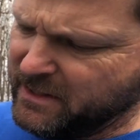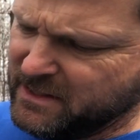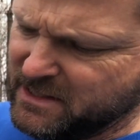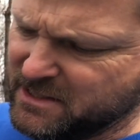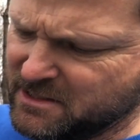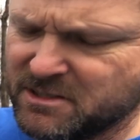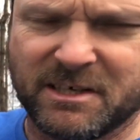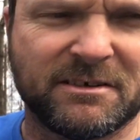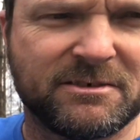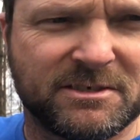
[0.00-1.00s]
and this is the
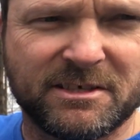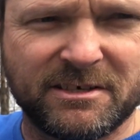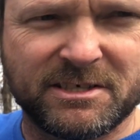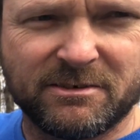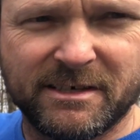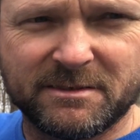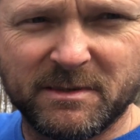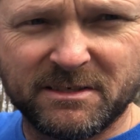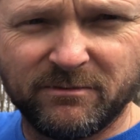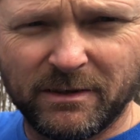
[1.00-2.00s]
Signature Series
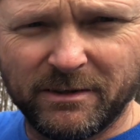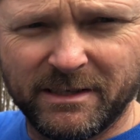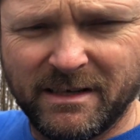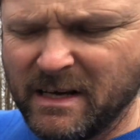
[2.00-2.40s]
transmission fluid.